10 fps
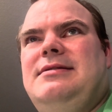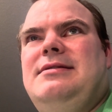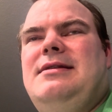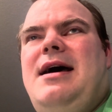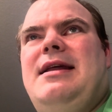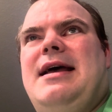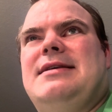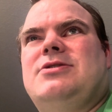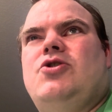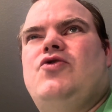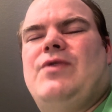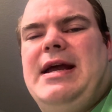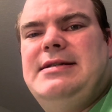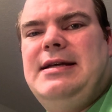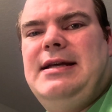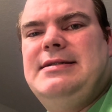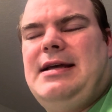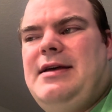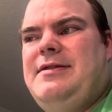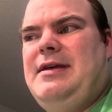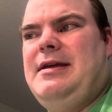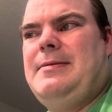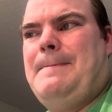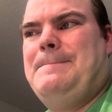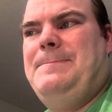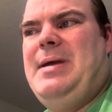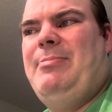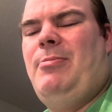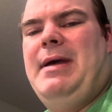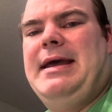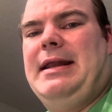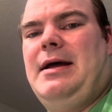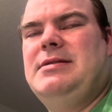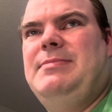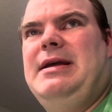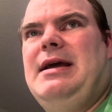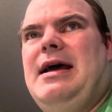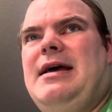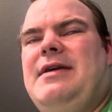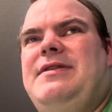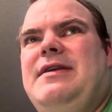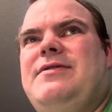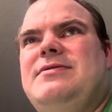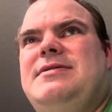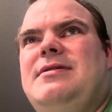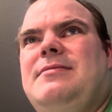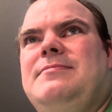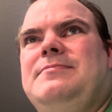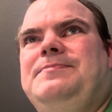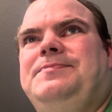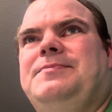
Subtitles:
not as great as I think people make it out to be. I think there's some